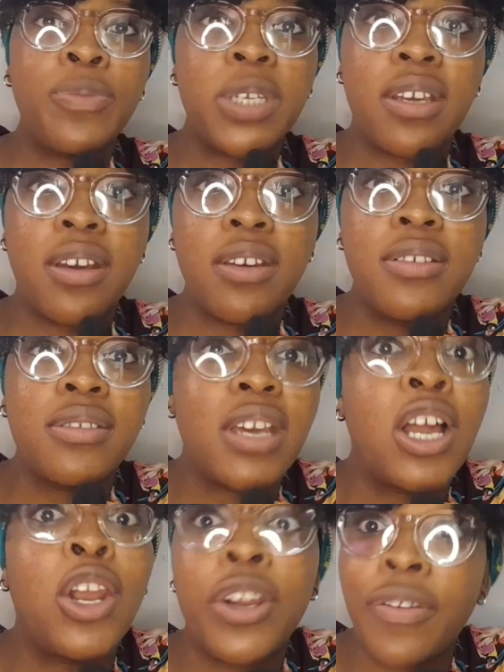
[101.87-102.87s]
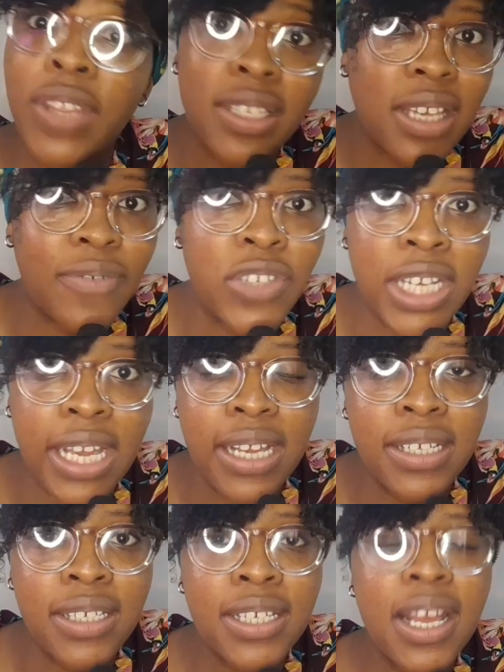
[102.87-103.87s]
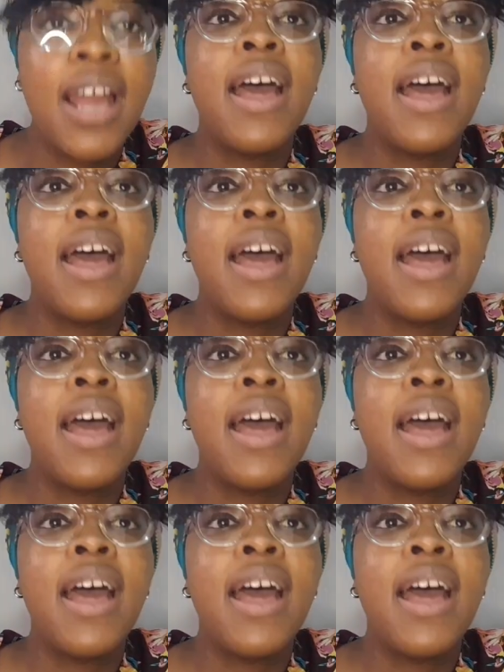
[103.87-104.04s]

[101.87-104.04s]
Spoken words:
because a lot of things have changed